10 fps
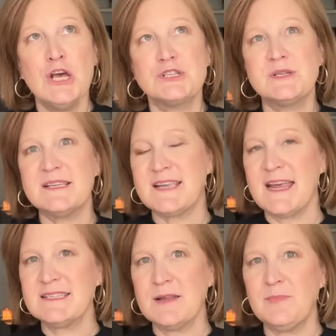So
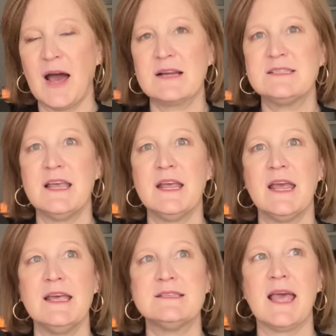today's
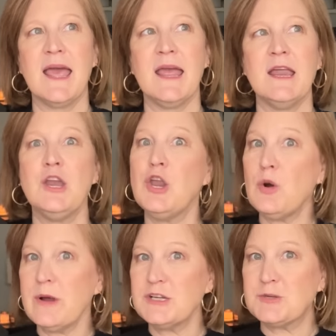unboxing is a
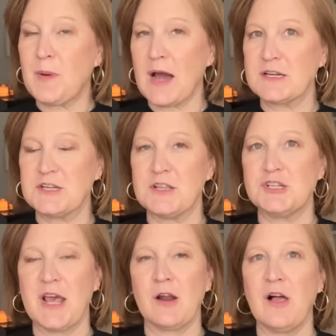newish box to the
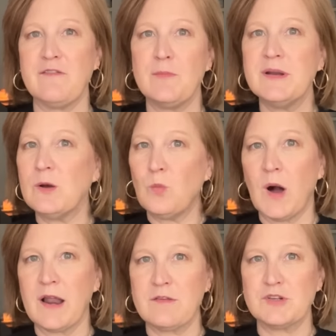channel. I've opened it
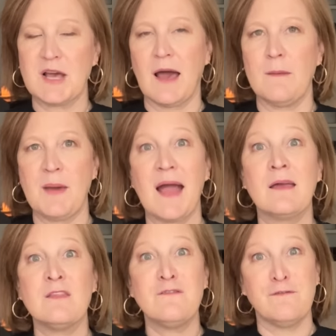one other time back
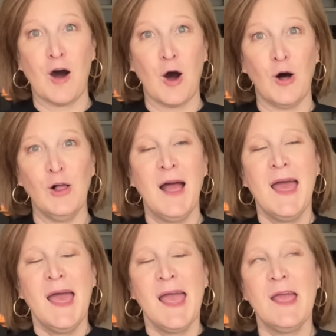in the fall.
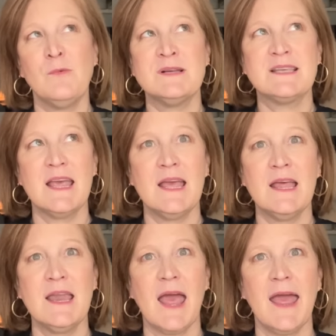It was
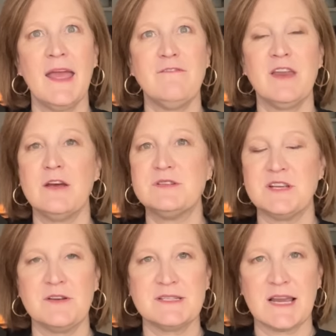in a video
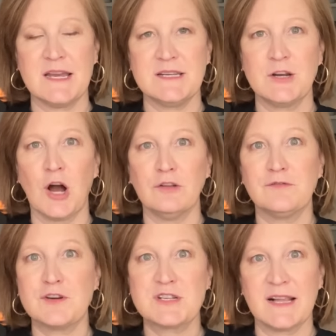series that I did called
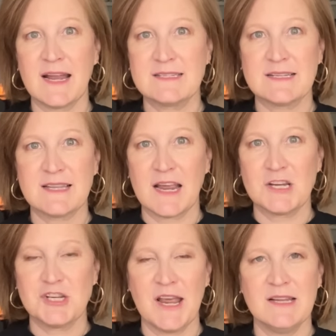First Glance to Second
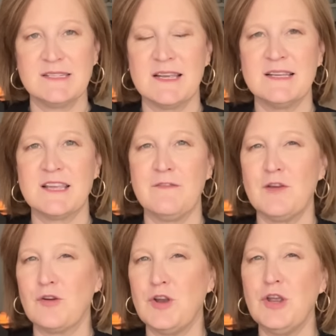Chances. If
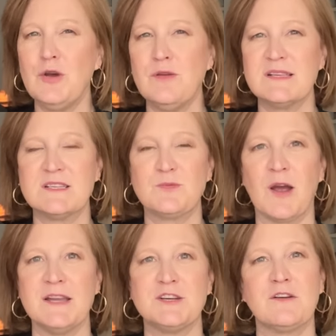you're new, this is where
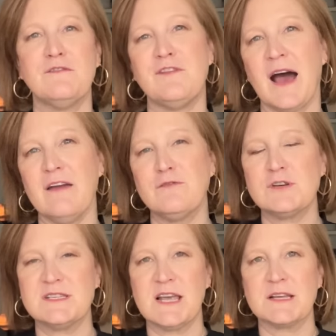I took five or
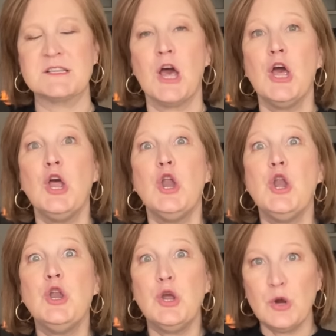six
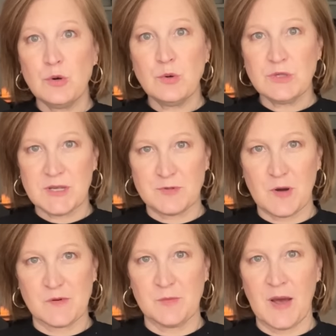new
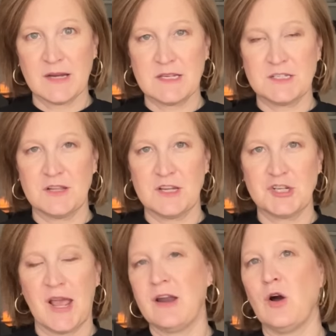subscription boxes to the
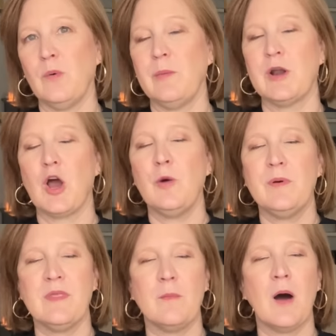channel. We would
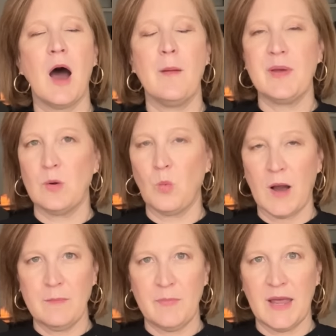open them up in
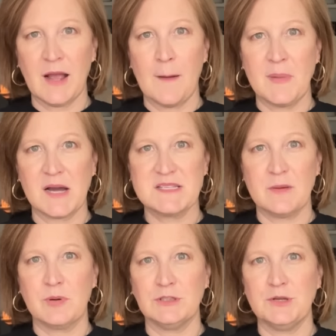one big
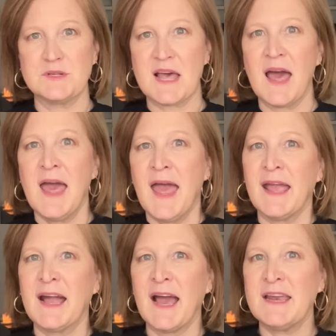unboxing palooza
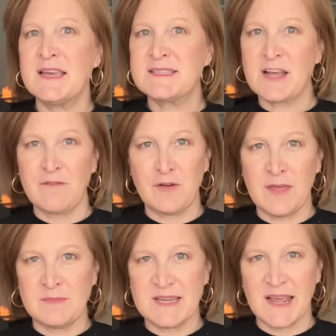and kind of discover
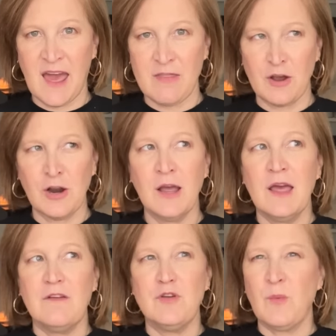them together.
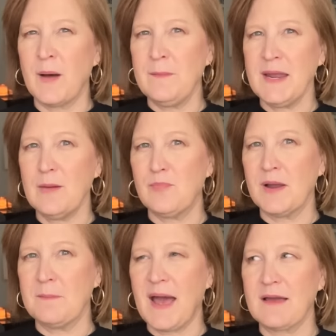If you want me to
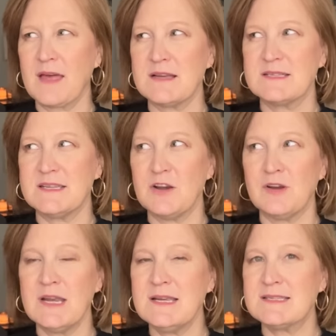bring back that
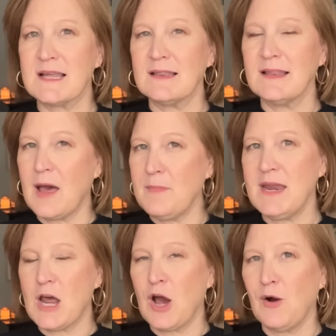series, let me
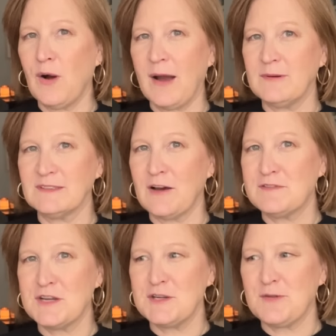know. I would love
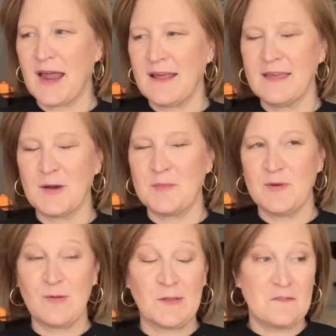to do that. I think it would be
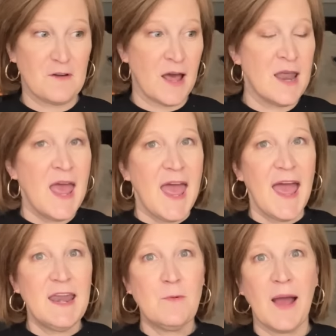really fun.
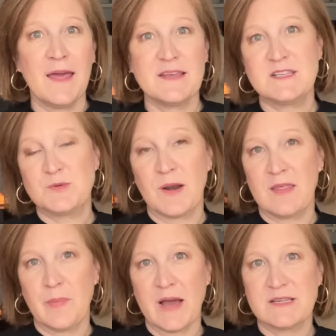Anyway, this is one of
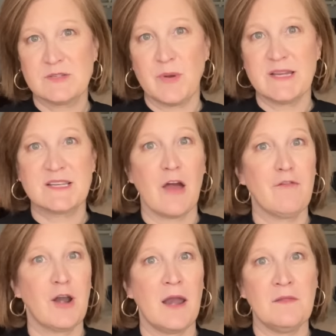the boxes we
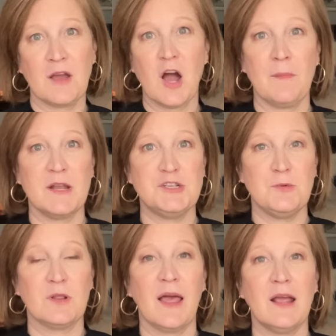discovered and in the comments you
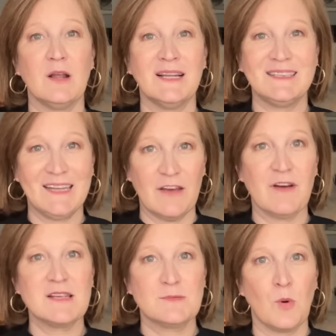were like, give
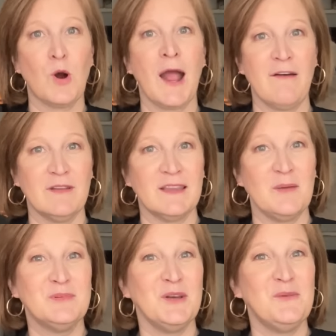us more Heavenly
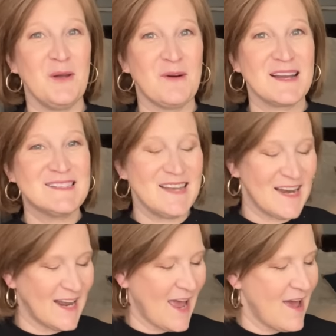Bleu. We want to see it
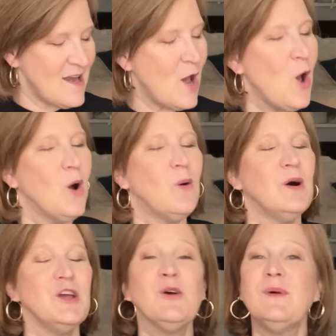again. Well,
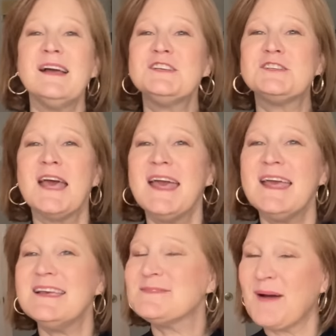your wish
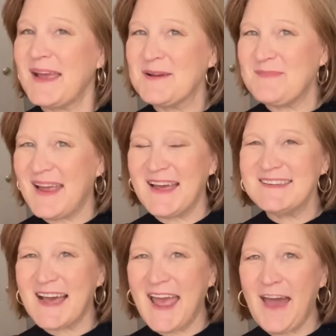is my command.
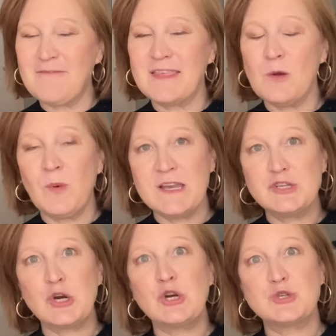I have the
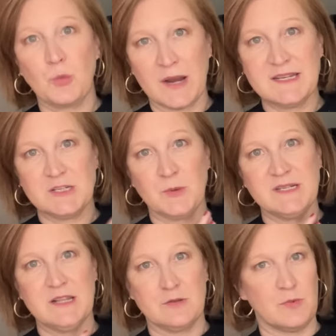winter
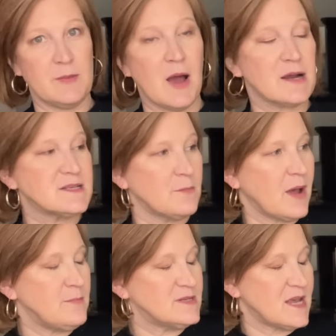2023 box in
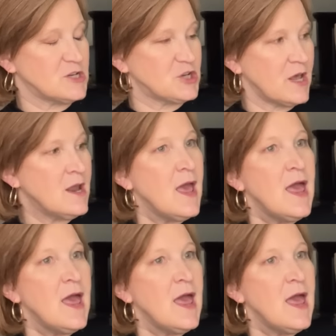my possession.